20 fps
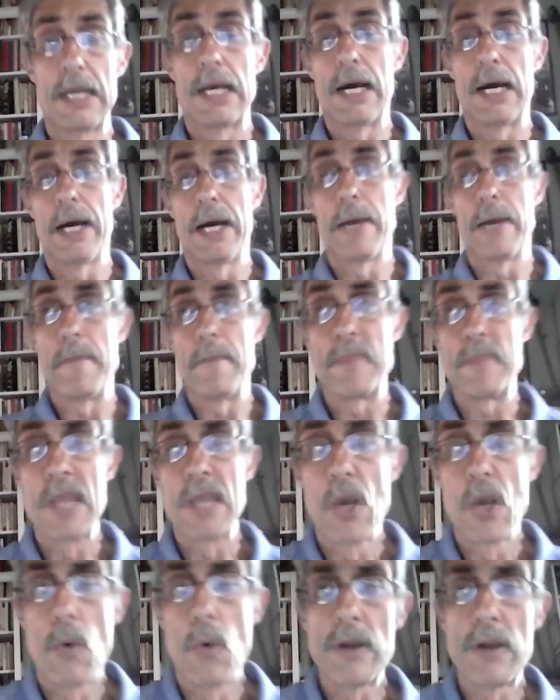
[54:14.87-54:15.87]
Um,
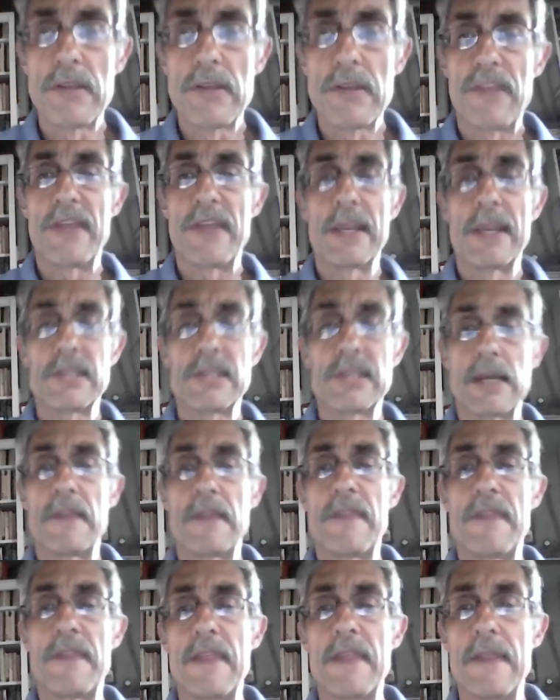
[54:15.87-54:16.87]
one of the things I,
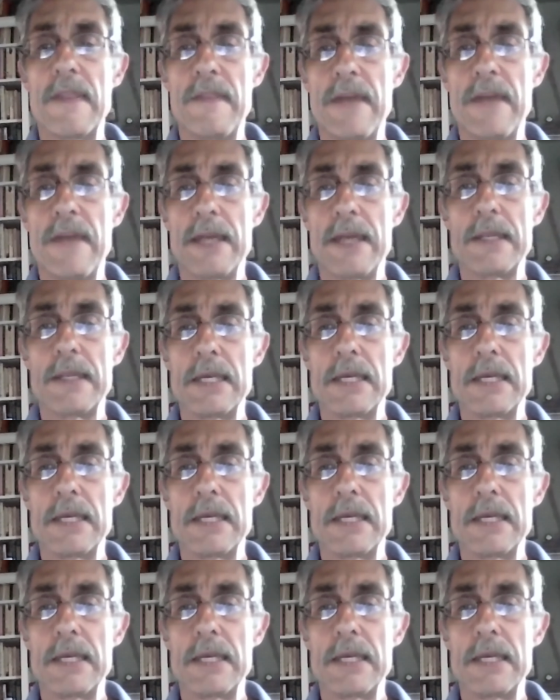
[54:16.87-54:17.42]
that